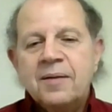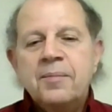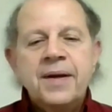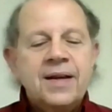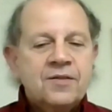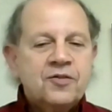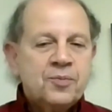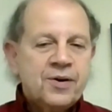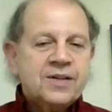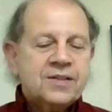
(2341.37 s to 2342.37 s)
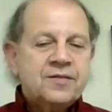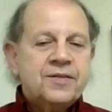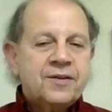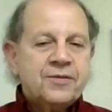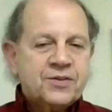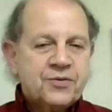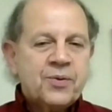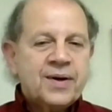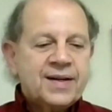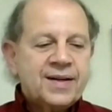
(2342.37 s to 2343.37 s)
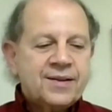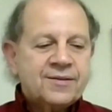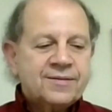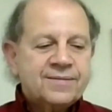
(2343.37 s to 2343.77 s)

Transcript: a meaningful, positive difference for one another?